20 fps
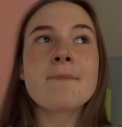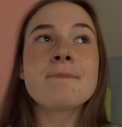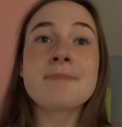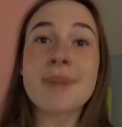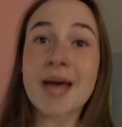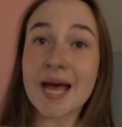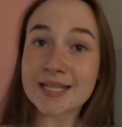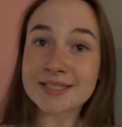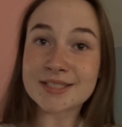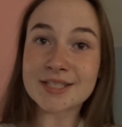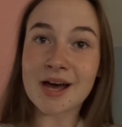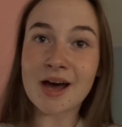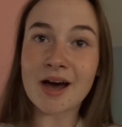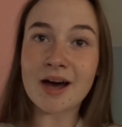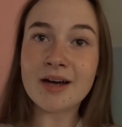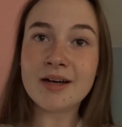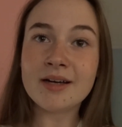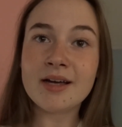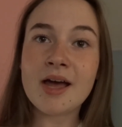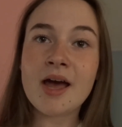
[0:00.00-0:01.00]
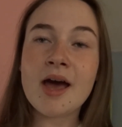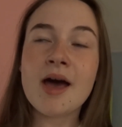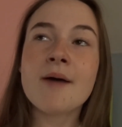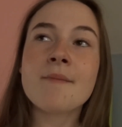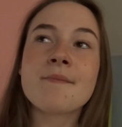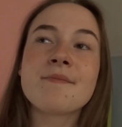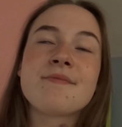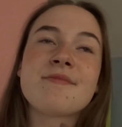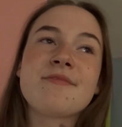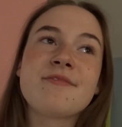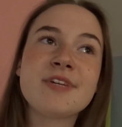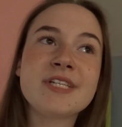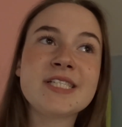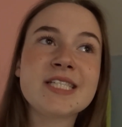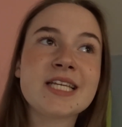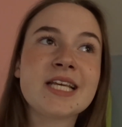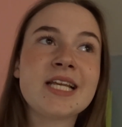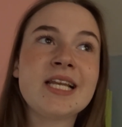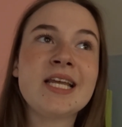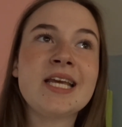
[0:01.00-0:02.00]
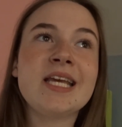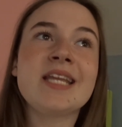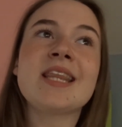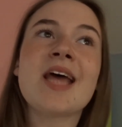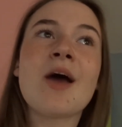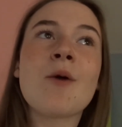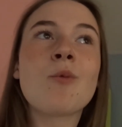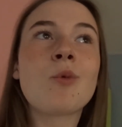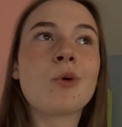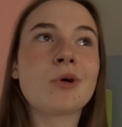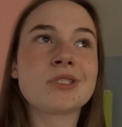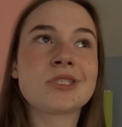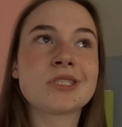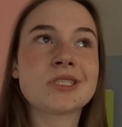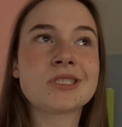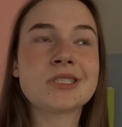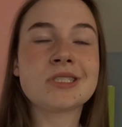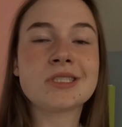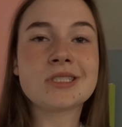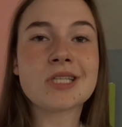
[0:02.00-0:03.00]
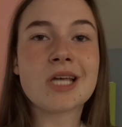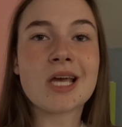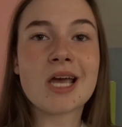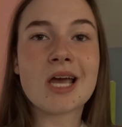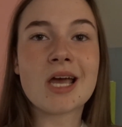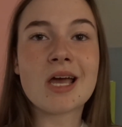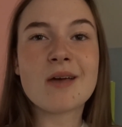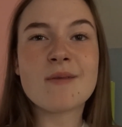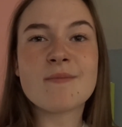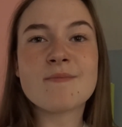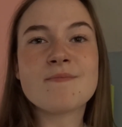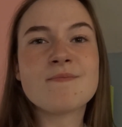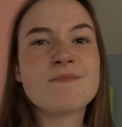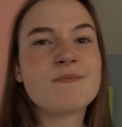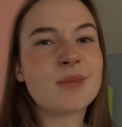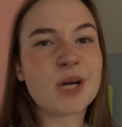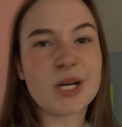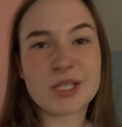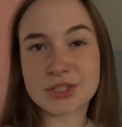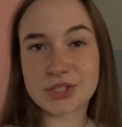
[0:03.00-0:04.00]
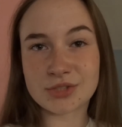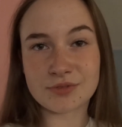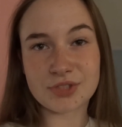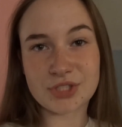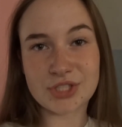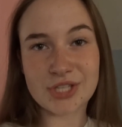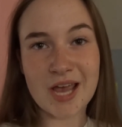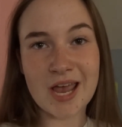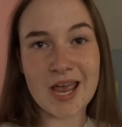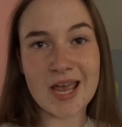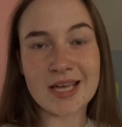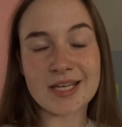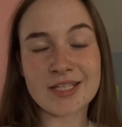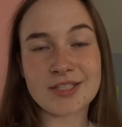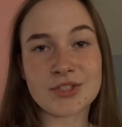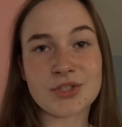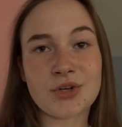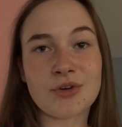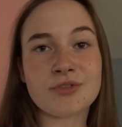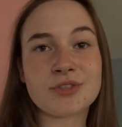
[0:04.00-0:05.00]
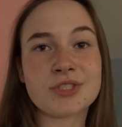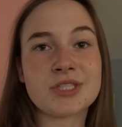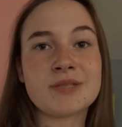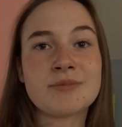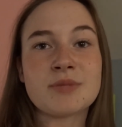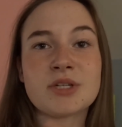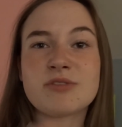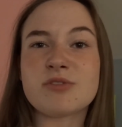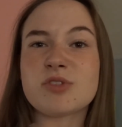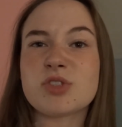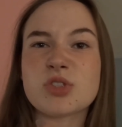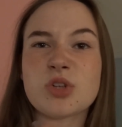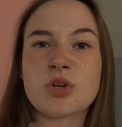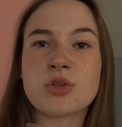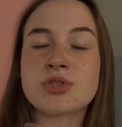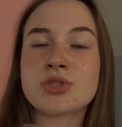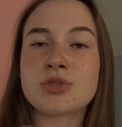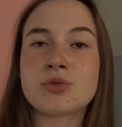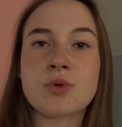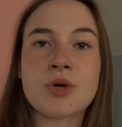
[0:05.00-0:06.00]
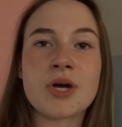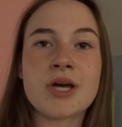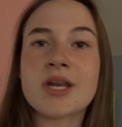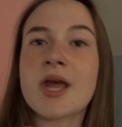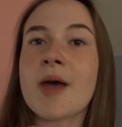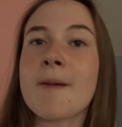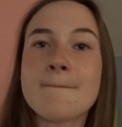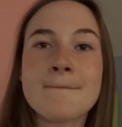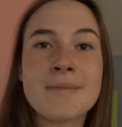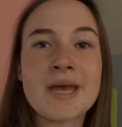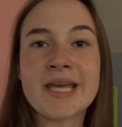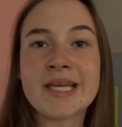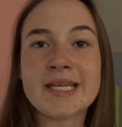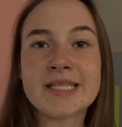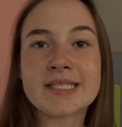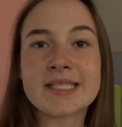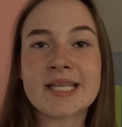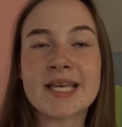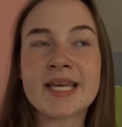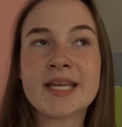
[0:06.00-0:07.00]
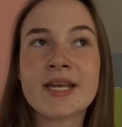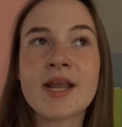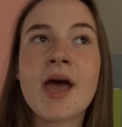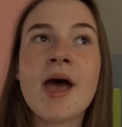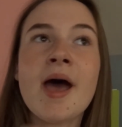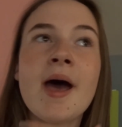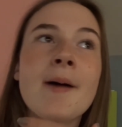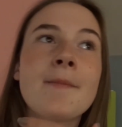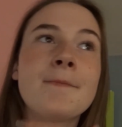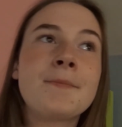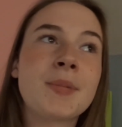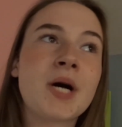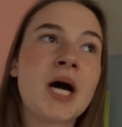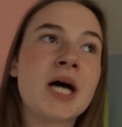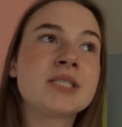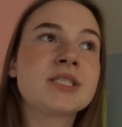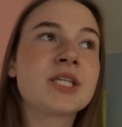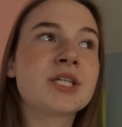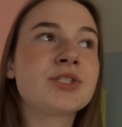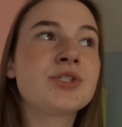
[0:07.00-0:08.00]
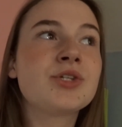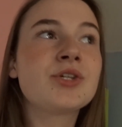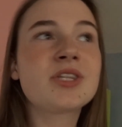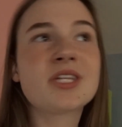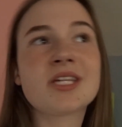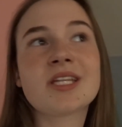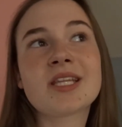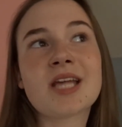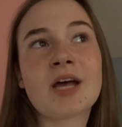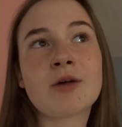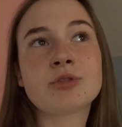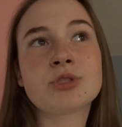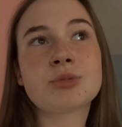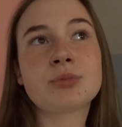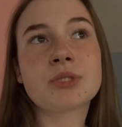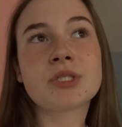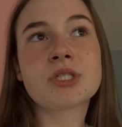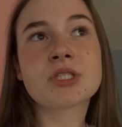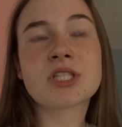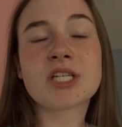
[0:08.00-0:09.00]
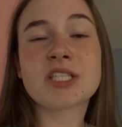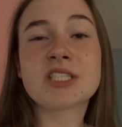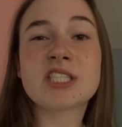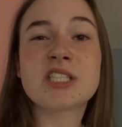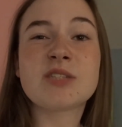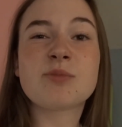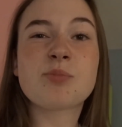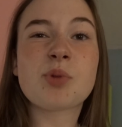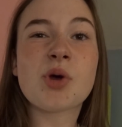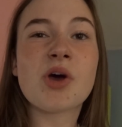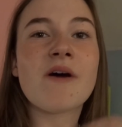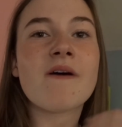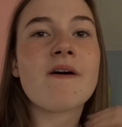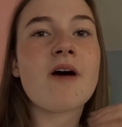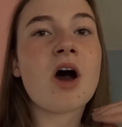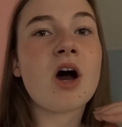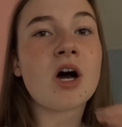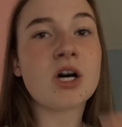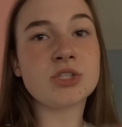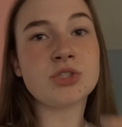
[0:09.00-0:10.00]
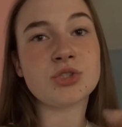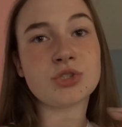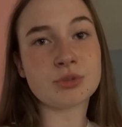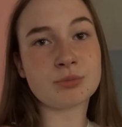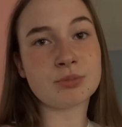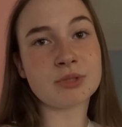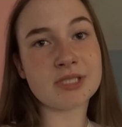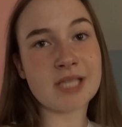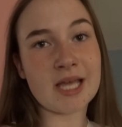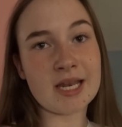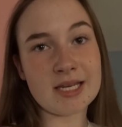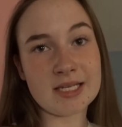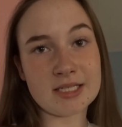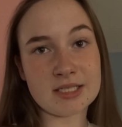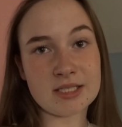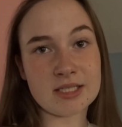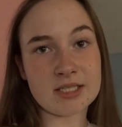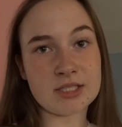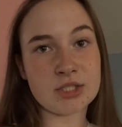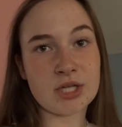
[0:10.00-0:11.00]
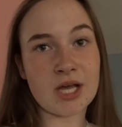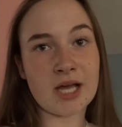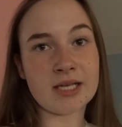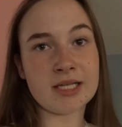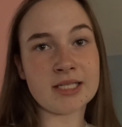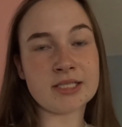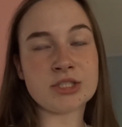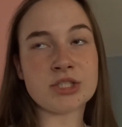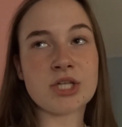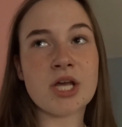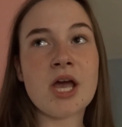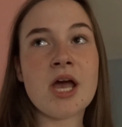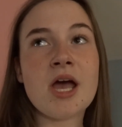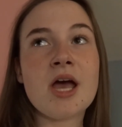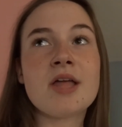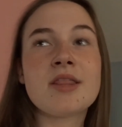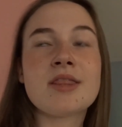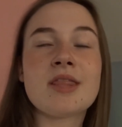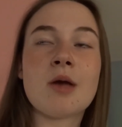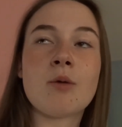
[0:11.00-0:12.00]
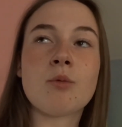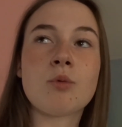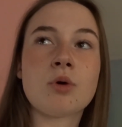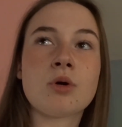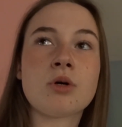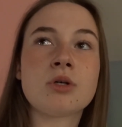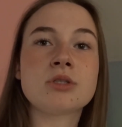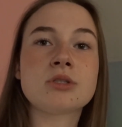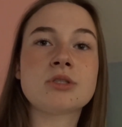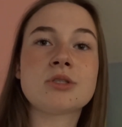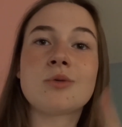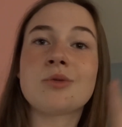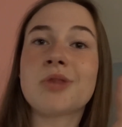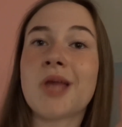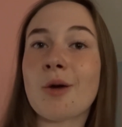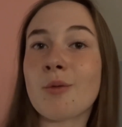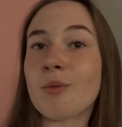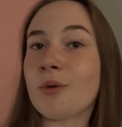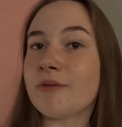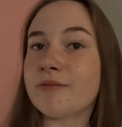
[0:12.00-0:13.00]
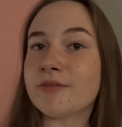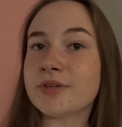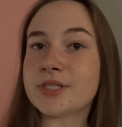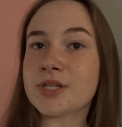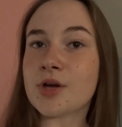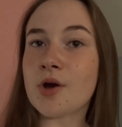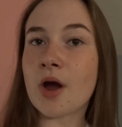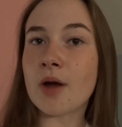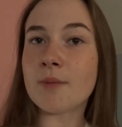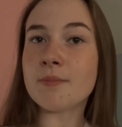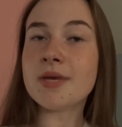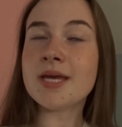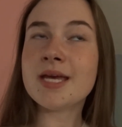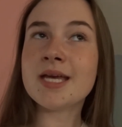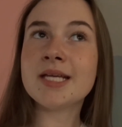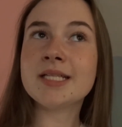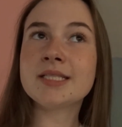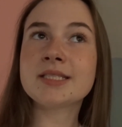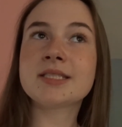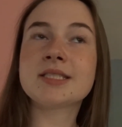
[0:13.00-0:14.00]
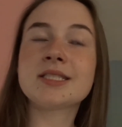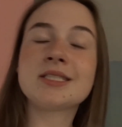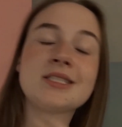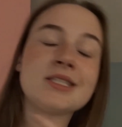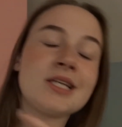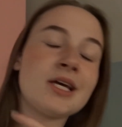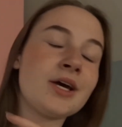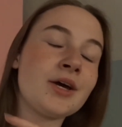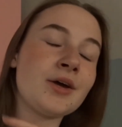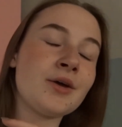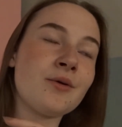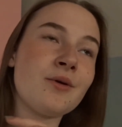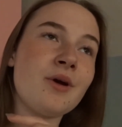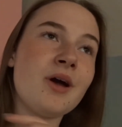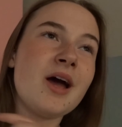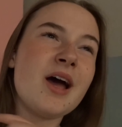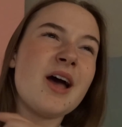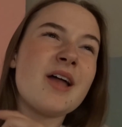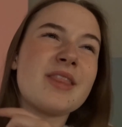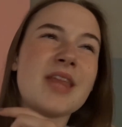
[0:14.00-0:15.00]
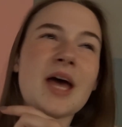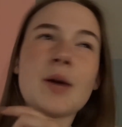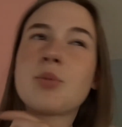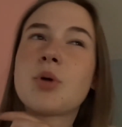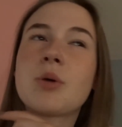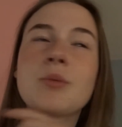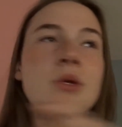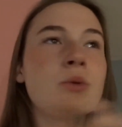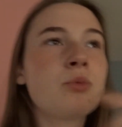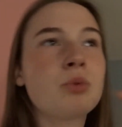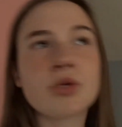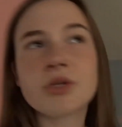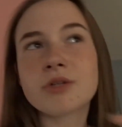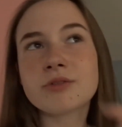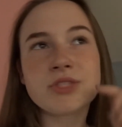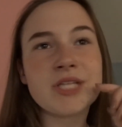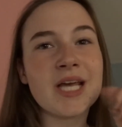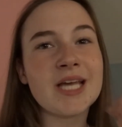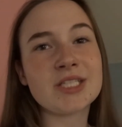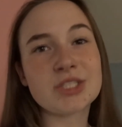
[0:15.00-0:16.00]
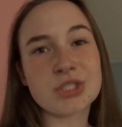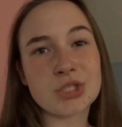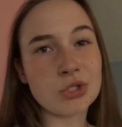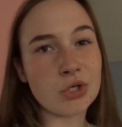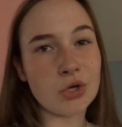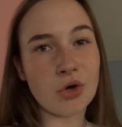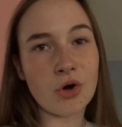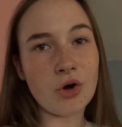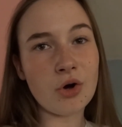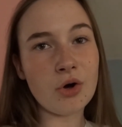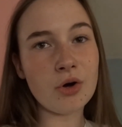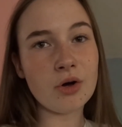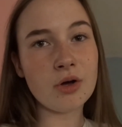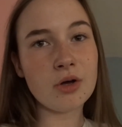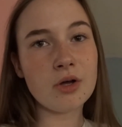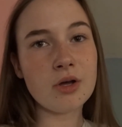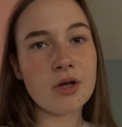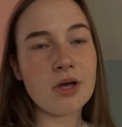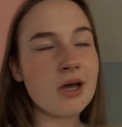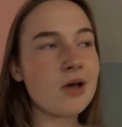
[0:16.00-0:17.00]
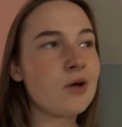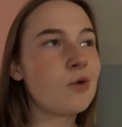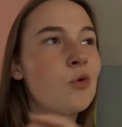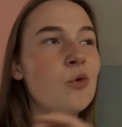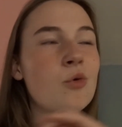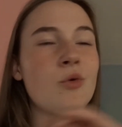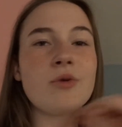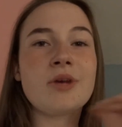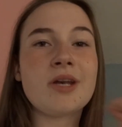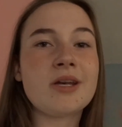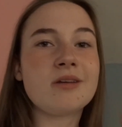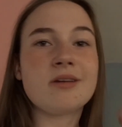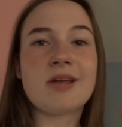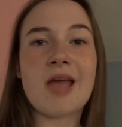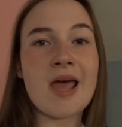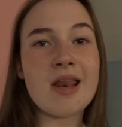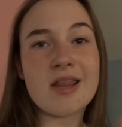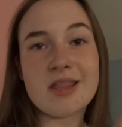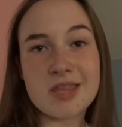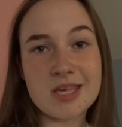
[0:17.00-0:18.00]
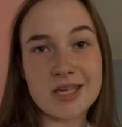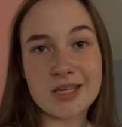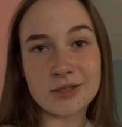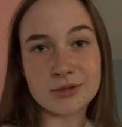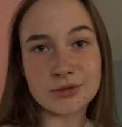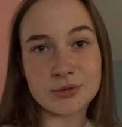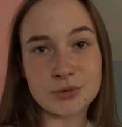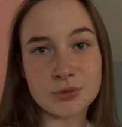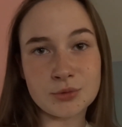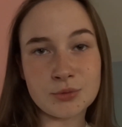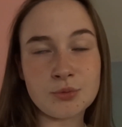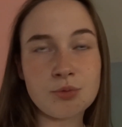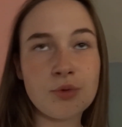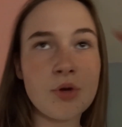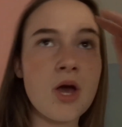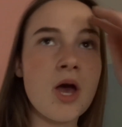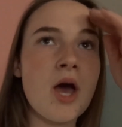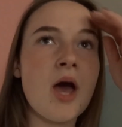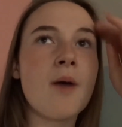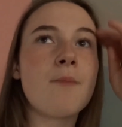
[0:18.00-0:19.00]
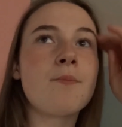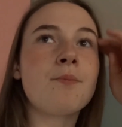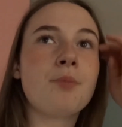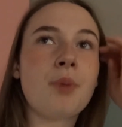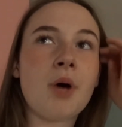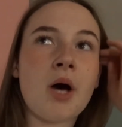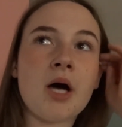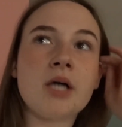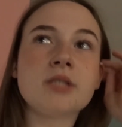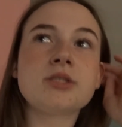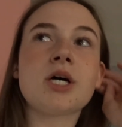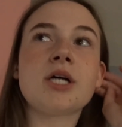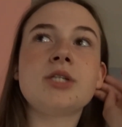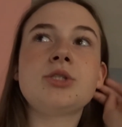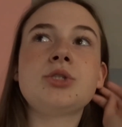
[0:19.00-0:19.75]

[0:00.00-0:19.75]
better. Physically, there wasn't much of a change. Obviously, my results weren't amazing, but I do think that was because I didn't put 100% into this challenge. There was that one video I missed, so that probably wouldn't have changed a lot or anything at all, But I